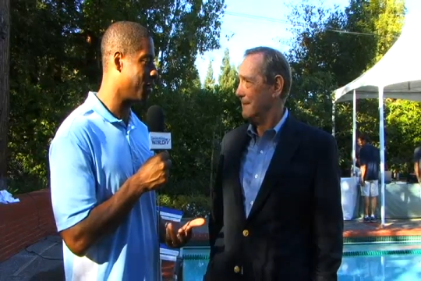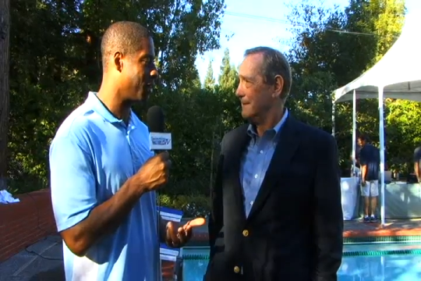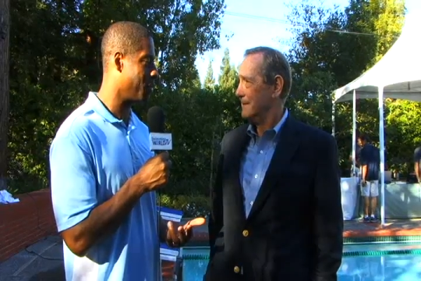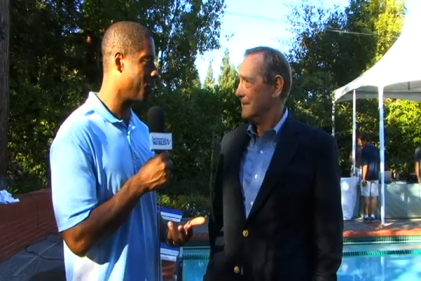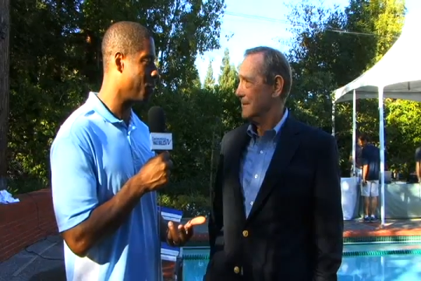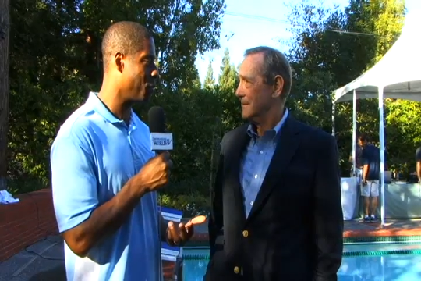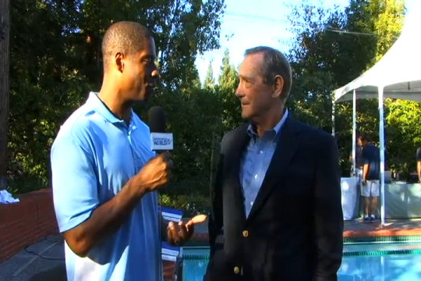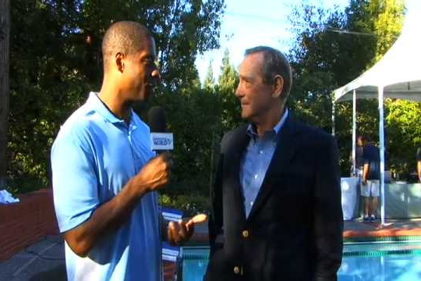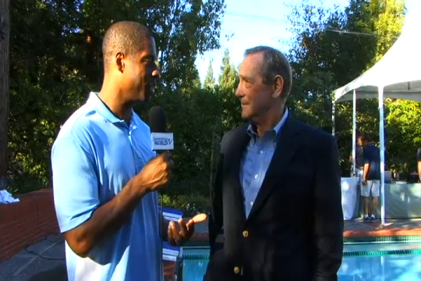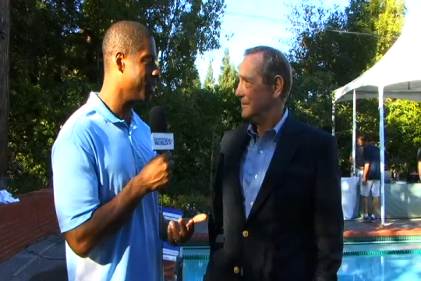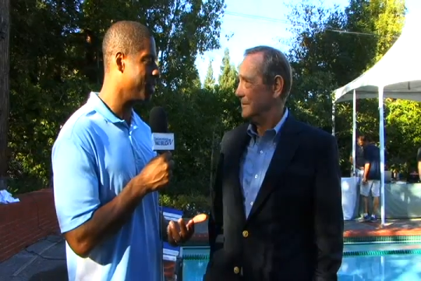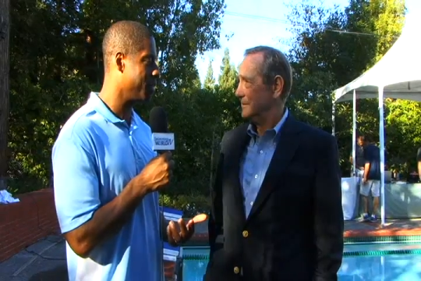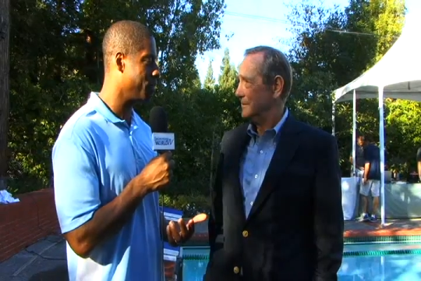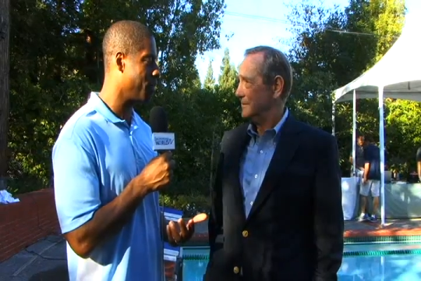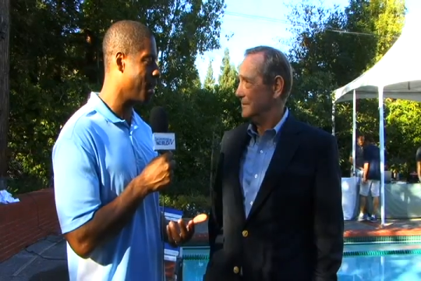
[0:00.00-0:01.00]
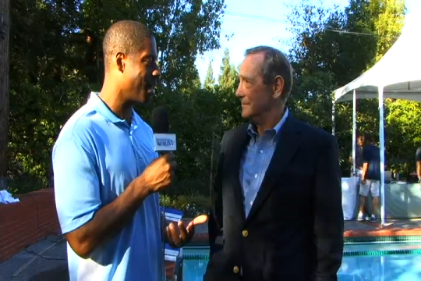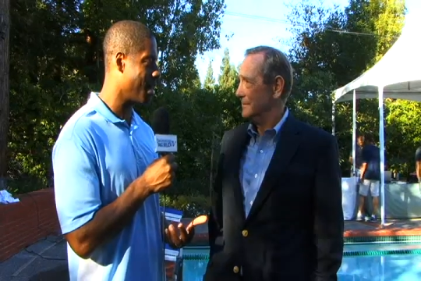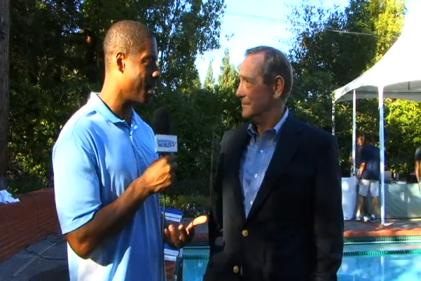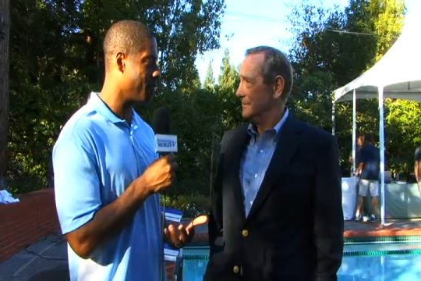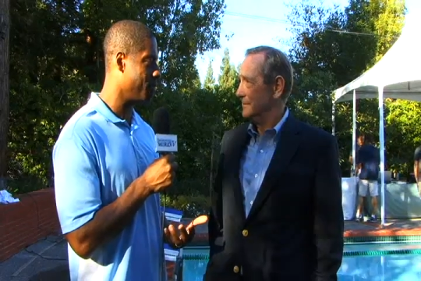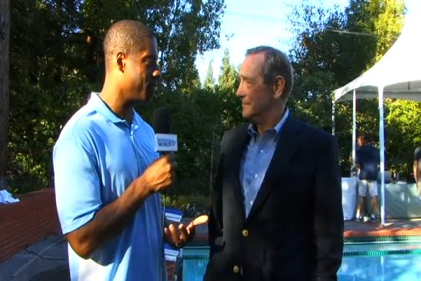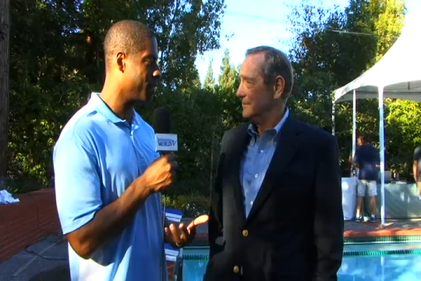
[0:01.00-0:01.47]
Speaker 1: Now, when did
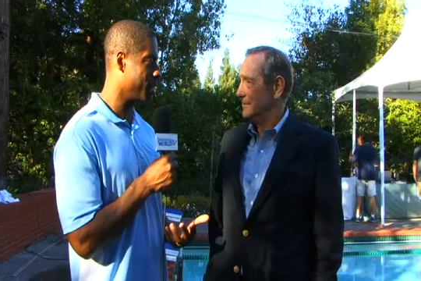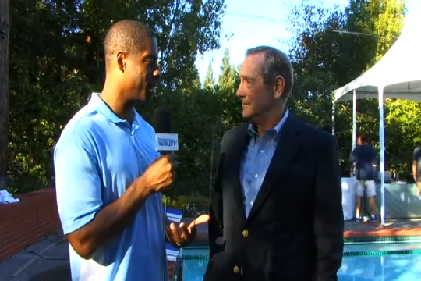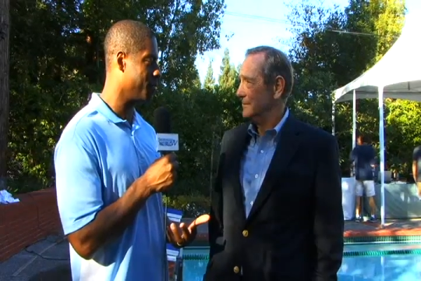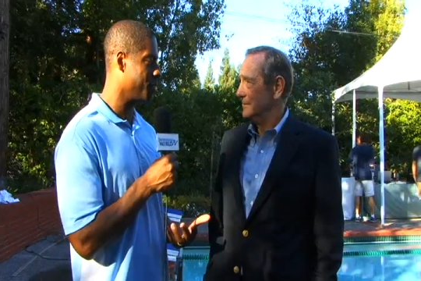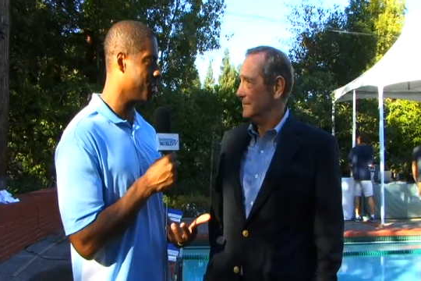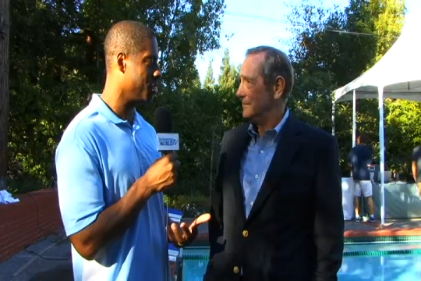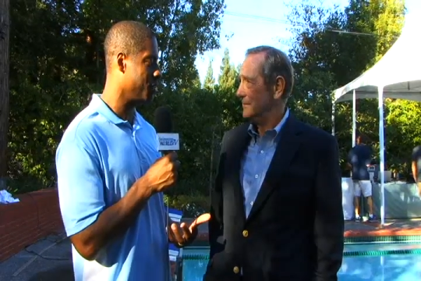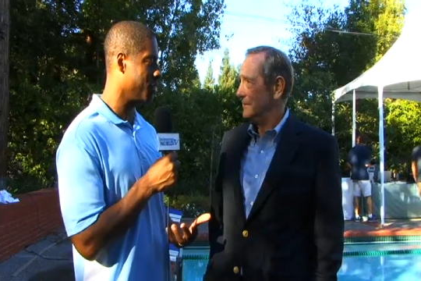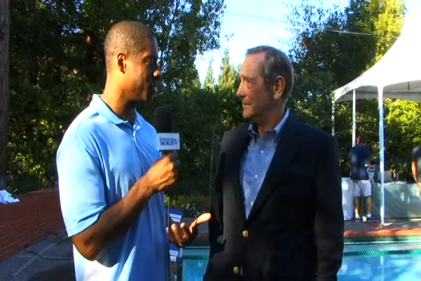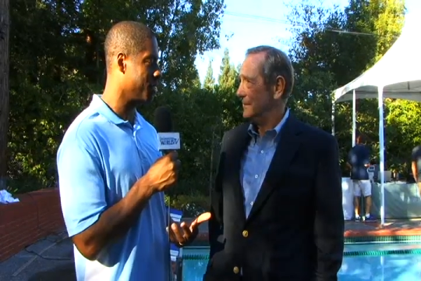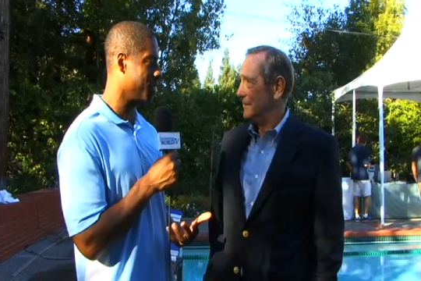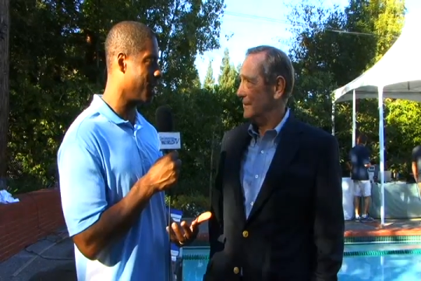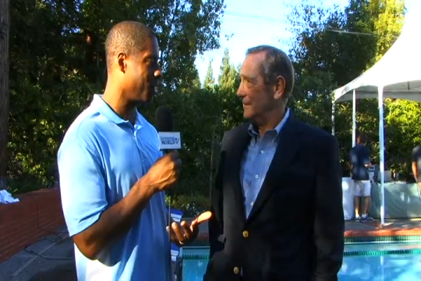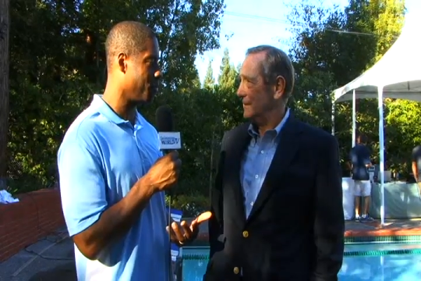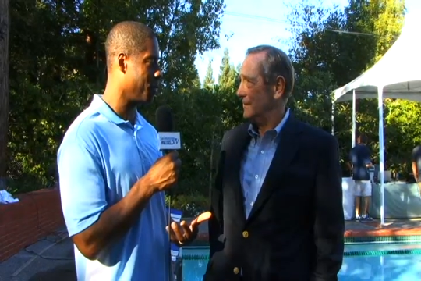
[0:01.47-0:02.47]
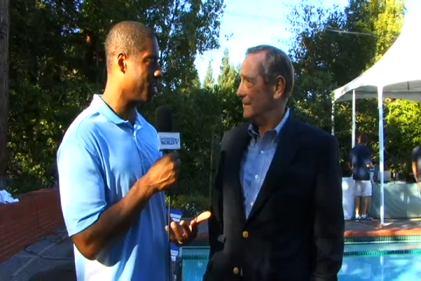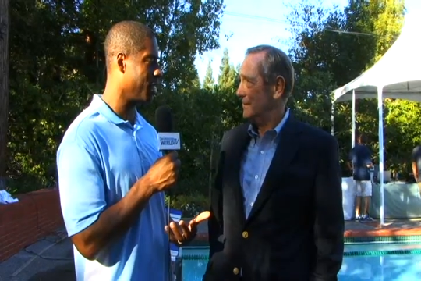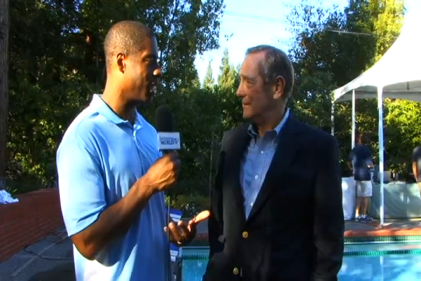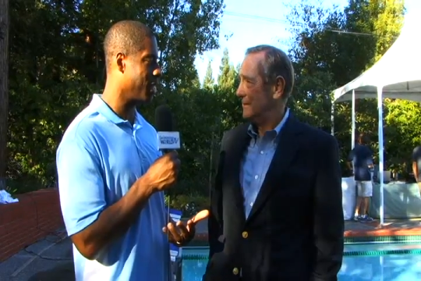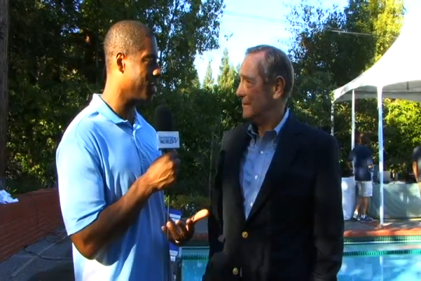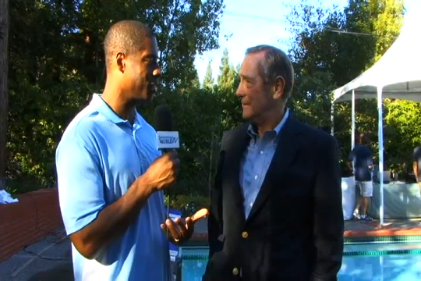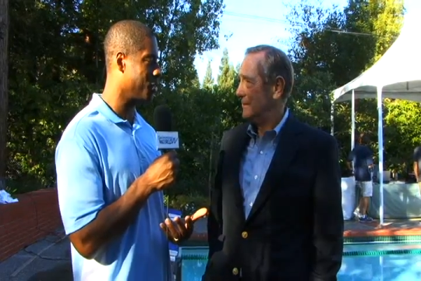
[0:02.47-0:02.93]
Bob come to you and say we'd
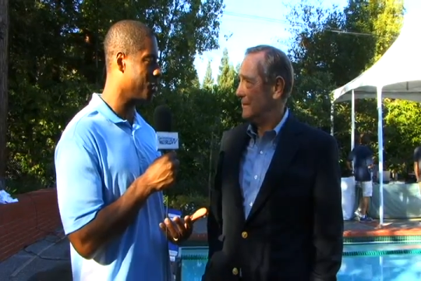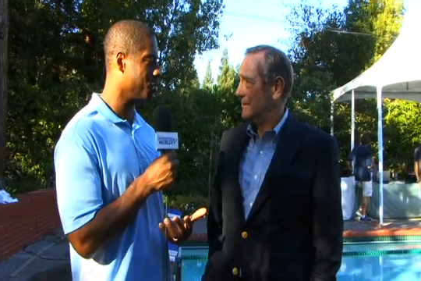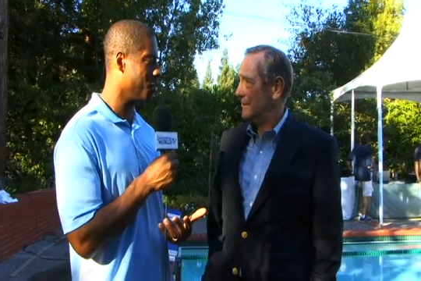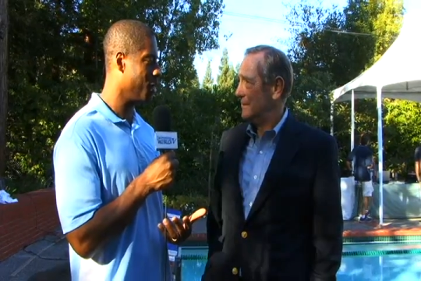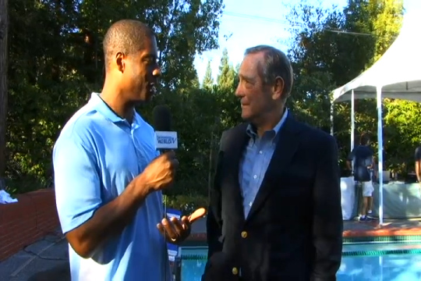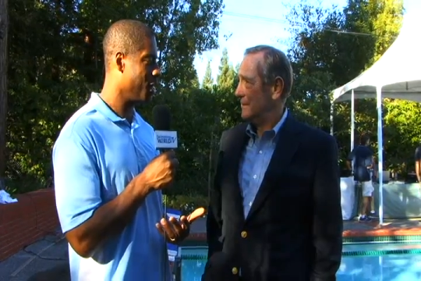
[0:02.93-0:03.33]
like to